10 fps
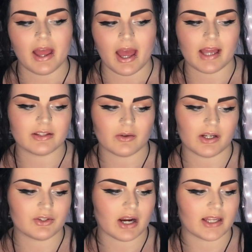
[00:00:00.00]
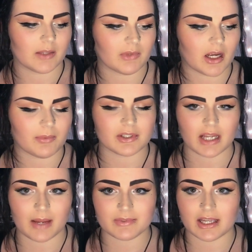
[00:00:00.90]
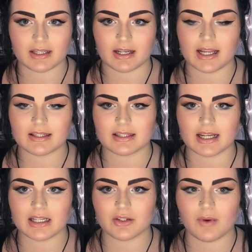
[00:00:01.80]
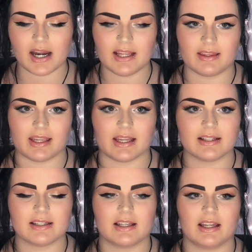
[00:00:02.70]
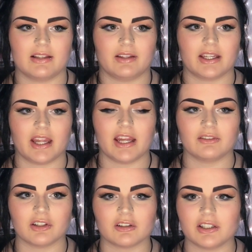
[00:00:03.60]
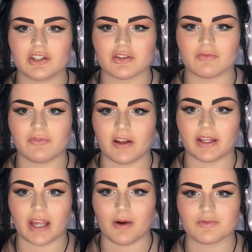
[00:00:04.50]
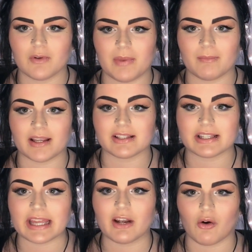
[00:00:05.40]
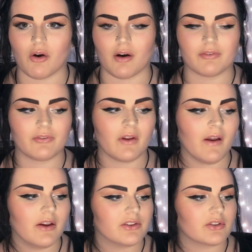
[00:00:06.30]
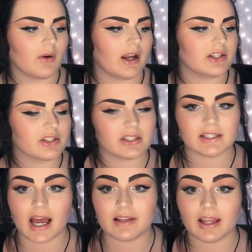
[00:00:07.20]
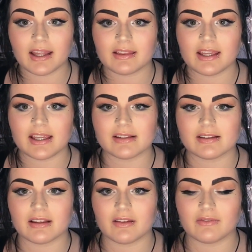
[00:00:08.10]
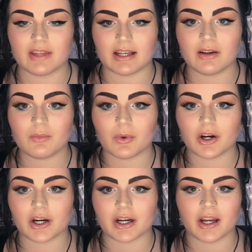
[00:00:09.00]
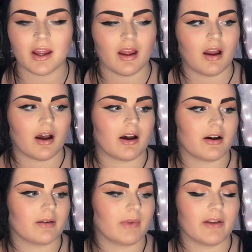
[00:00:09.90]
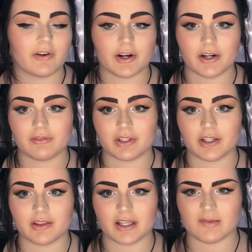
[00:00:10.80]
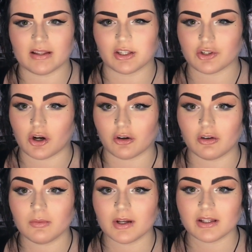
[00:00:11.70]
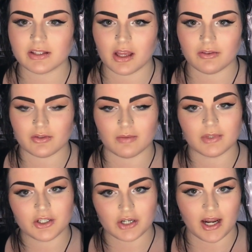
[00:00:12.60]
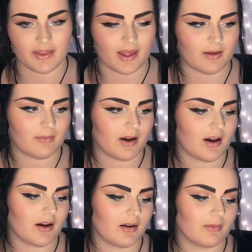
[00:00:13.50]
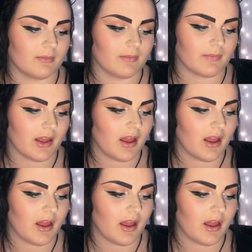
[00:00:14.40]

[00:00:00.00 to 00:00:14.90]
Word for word: and so I tried them a couple times and it they didn't do anything it, did, it like it literally just felt like I was ripping my skin off so I just did not like these they didn't work um, I've heard really good things about the charcoal ones though so I'm gonna try them um,